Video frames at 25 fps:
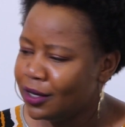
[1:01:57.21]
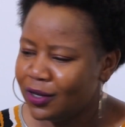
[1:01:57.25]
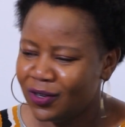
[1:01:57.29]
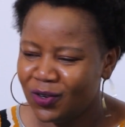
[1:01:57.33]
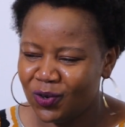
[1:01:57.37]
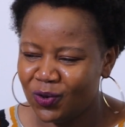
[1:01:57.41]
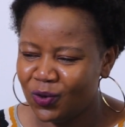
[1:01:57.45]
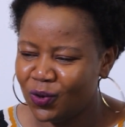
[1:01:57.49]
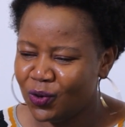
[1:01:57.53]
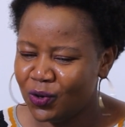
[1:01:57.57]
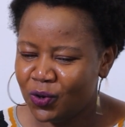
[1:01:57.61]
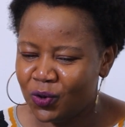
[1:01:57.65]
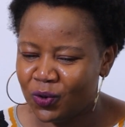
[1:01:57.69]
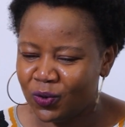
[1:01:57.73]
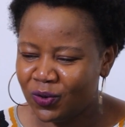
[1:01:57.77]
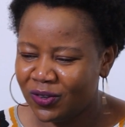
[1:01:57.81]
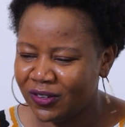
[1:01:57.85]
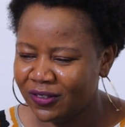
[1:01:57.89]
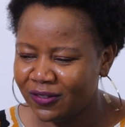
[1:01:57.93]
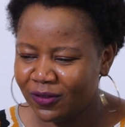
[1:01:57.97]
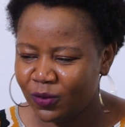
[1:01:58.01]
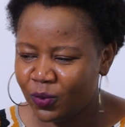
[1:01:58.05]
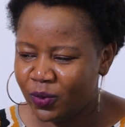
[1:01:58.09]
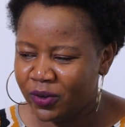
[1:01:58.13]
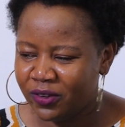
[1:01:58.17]
You know, you
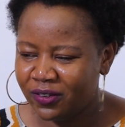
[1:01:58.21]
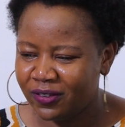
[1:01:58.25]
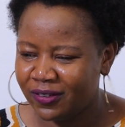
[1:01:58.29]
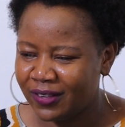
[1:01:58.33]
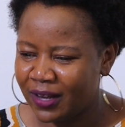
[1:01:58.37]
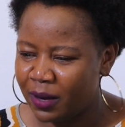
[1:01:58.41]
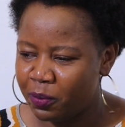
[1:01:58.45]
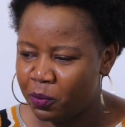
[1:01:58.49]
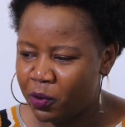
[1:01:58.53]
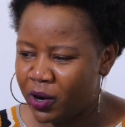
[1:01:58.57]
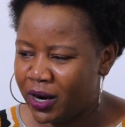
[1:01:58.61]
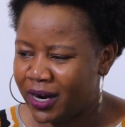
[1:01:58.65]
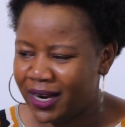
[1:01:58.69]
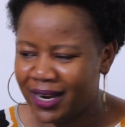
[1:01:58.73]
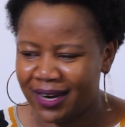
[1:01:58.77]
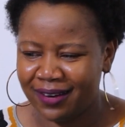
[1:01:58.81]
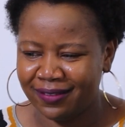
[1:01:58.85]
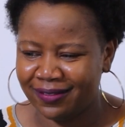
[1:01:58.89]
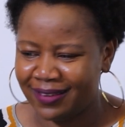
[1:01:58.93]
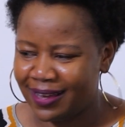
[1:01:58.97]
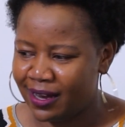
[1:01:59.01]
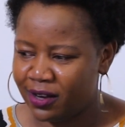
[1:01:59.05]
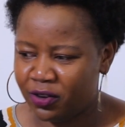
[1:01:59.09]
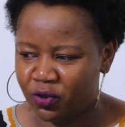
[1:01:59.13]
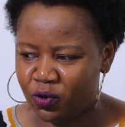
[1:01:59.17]
just wish someone
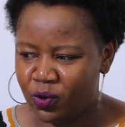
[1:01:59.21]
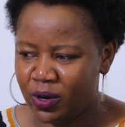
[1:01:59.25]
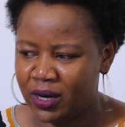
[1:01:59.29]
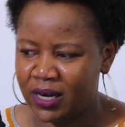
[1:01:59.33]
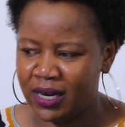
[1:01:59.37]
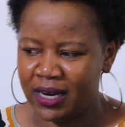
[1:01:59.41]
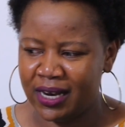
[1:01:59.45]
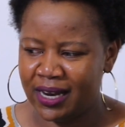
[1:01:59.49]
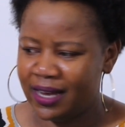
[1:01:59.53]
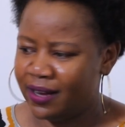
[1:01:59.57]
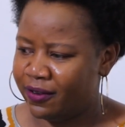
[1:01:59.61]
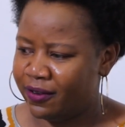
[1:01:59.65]
else actually